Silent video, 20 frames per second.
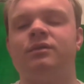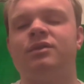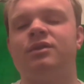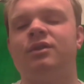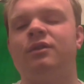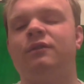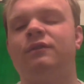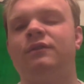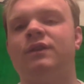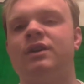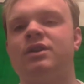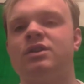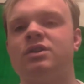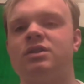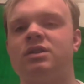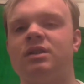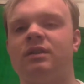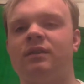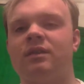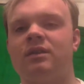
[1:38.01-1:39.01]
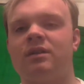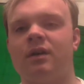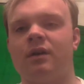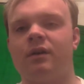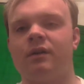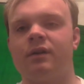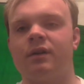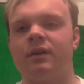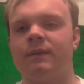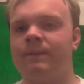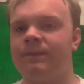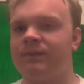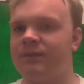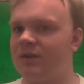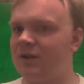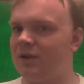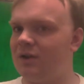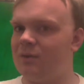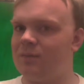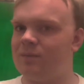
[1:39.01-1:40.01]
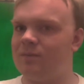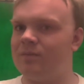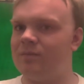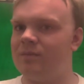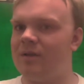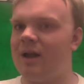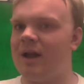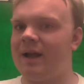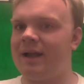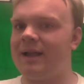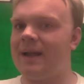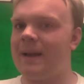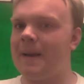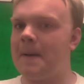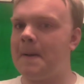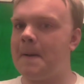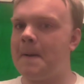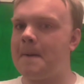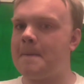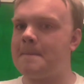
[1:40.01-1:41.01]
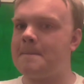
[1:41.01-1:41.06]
two versions of the doc. You'll like it.